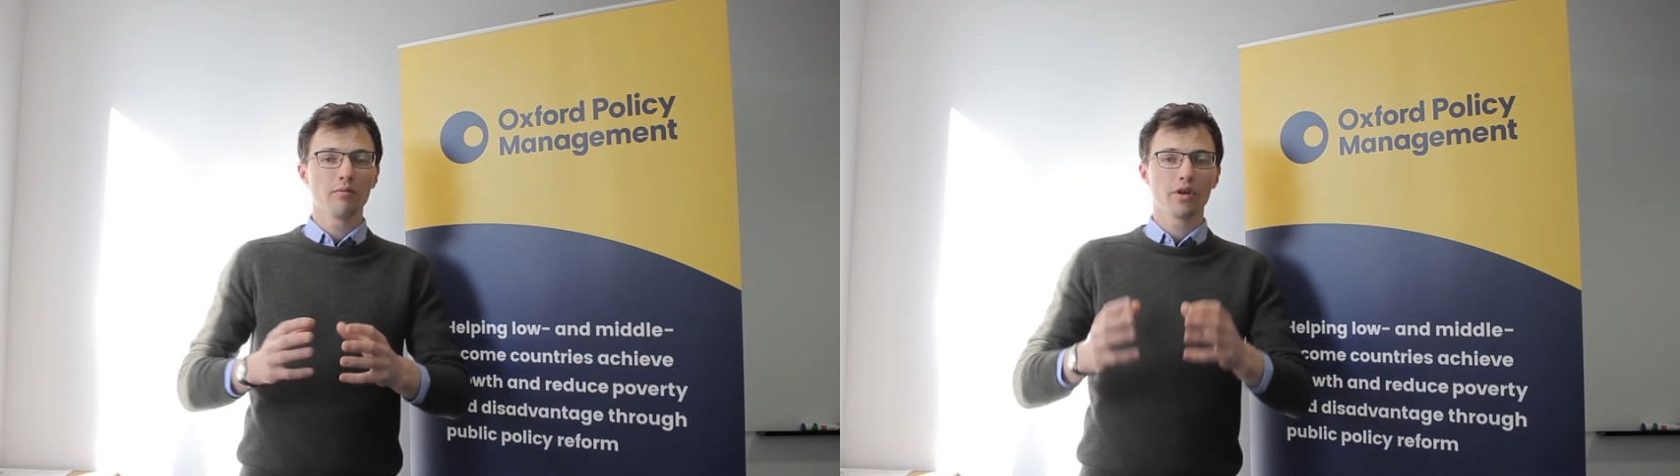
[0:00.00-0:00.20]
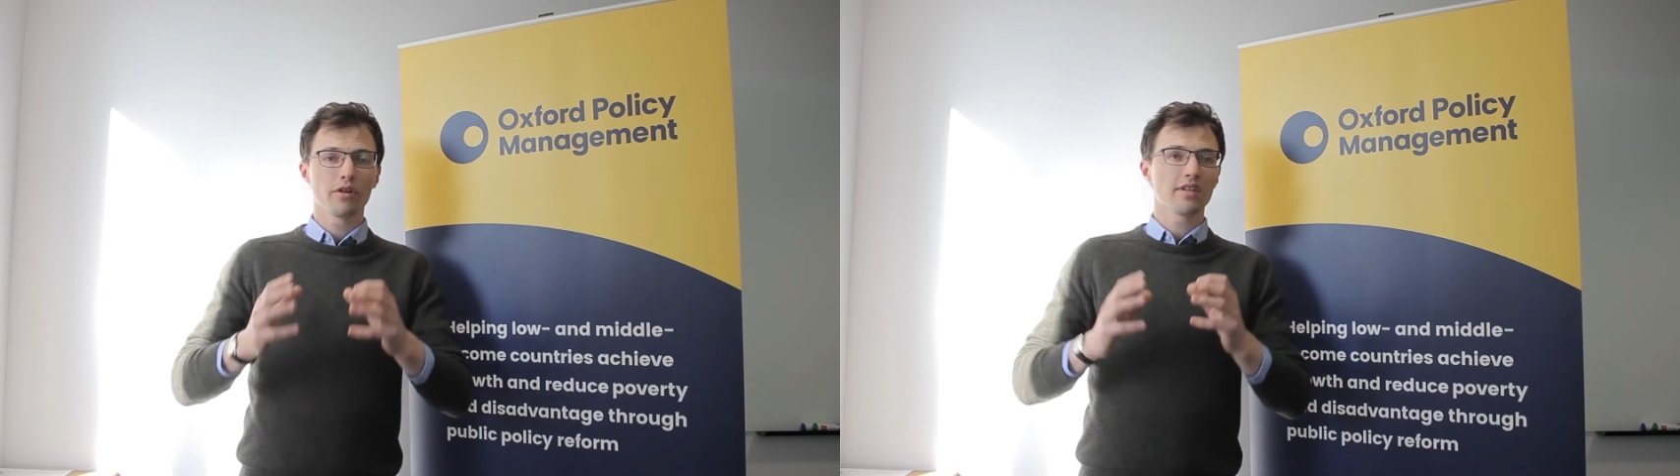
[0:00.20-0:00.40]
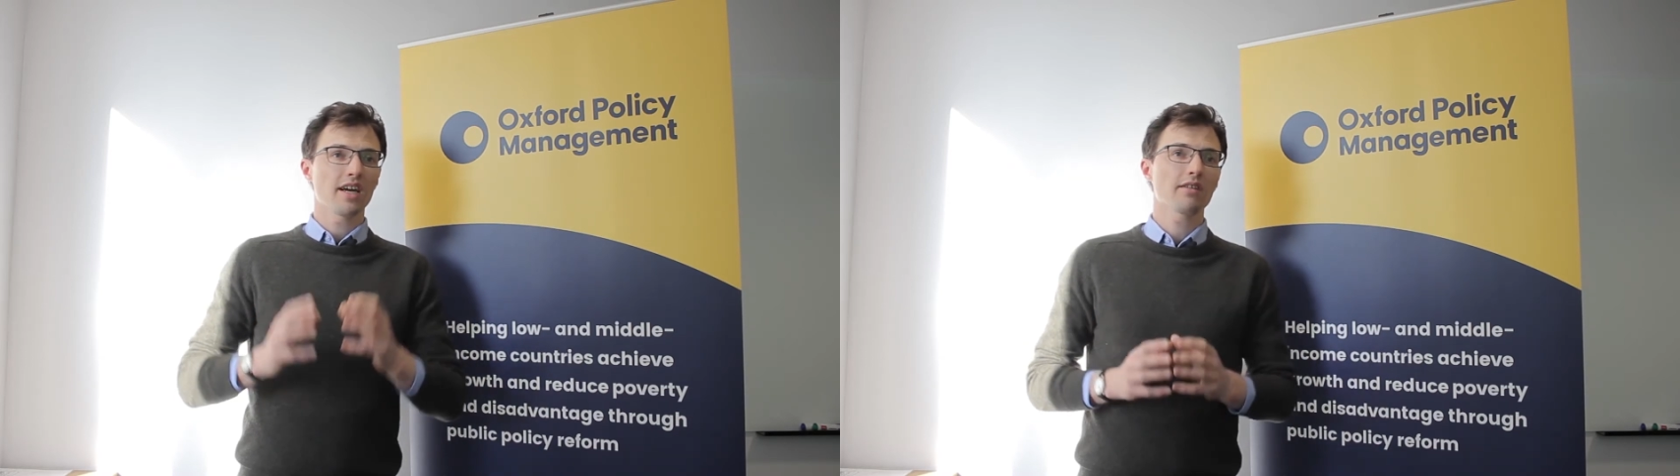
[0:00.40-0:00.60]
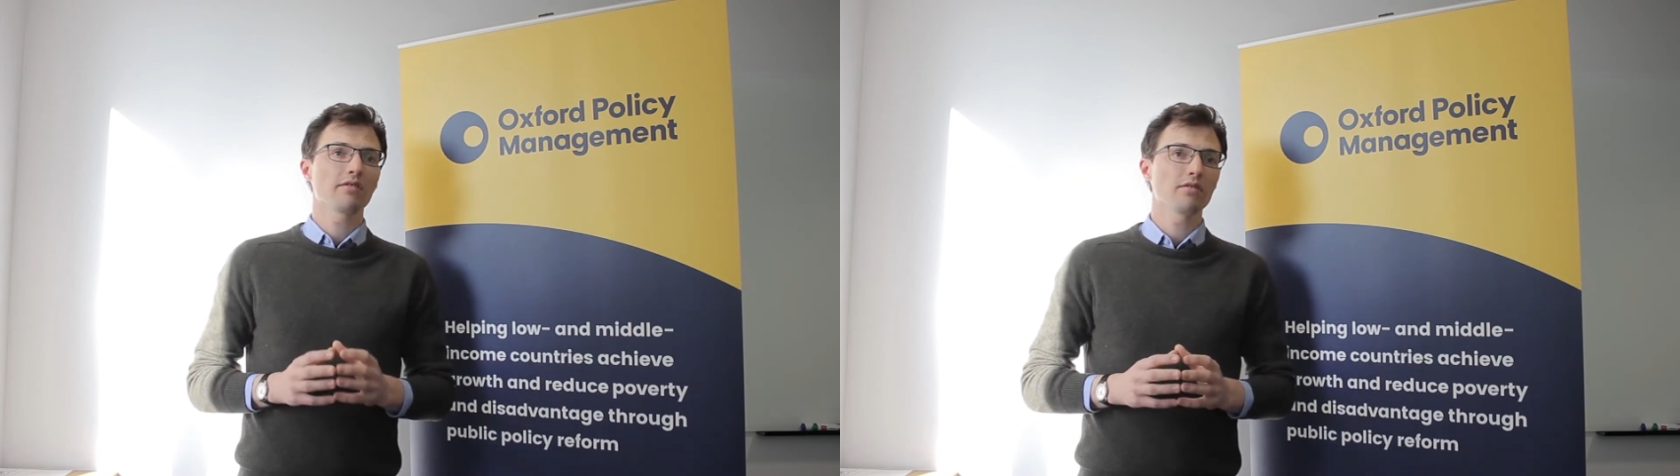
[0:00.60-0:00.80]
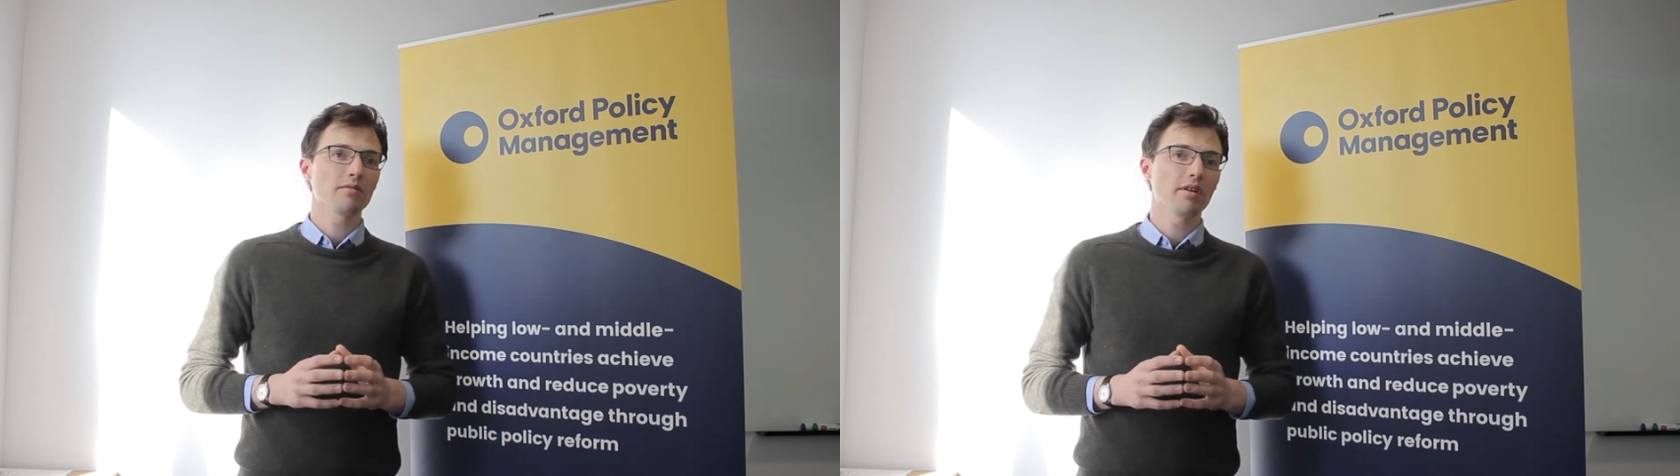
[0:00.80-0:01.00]
pure
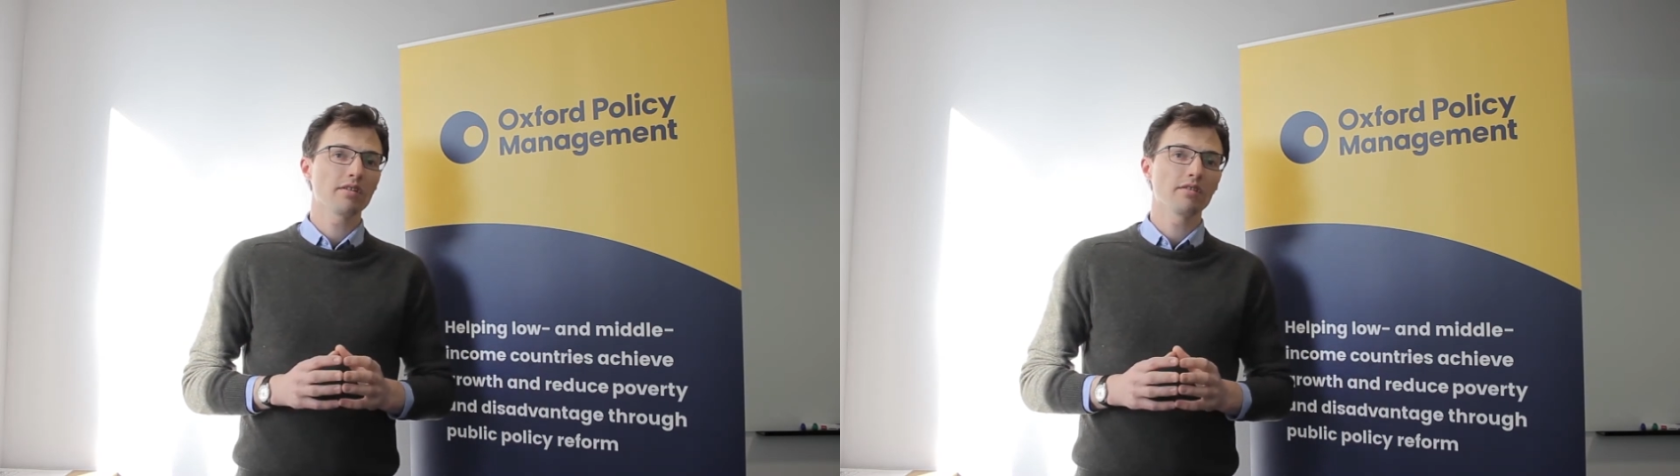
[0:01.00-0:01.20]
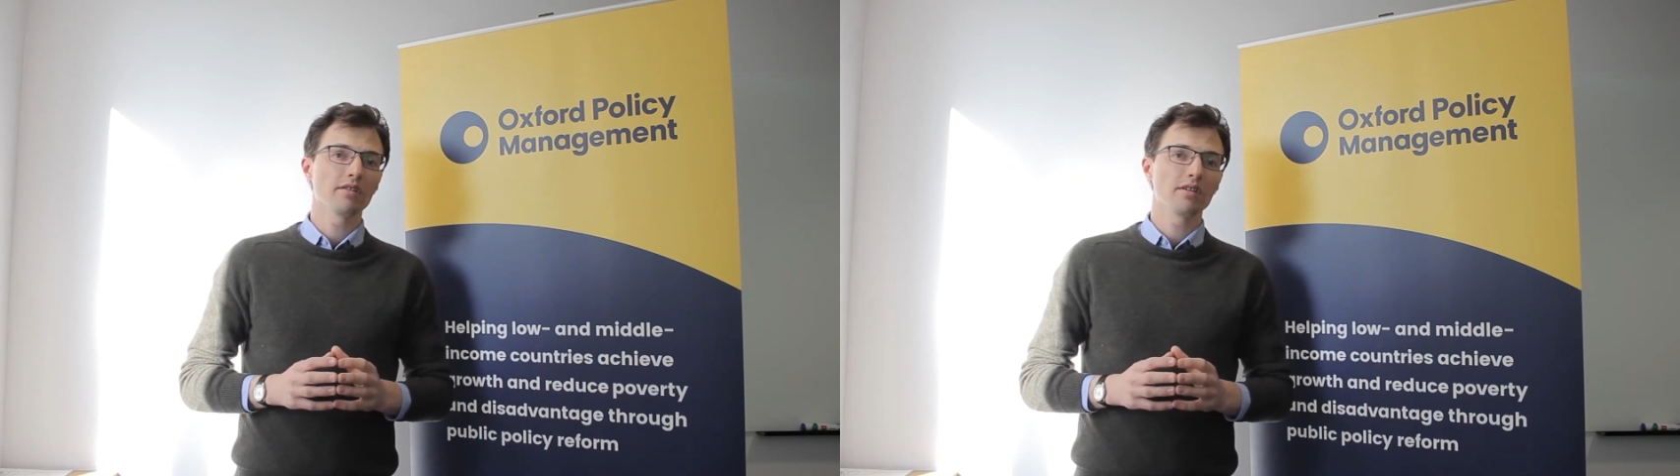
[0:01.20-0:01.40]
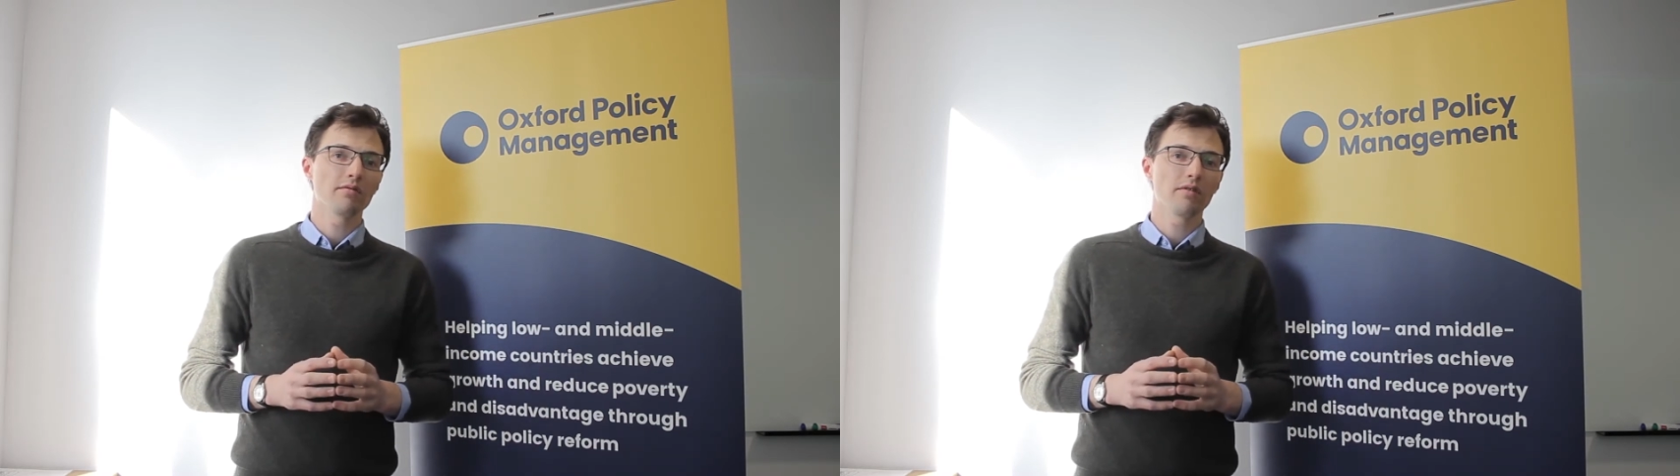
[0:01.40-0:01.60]
technical specialists,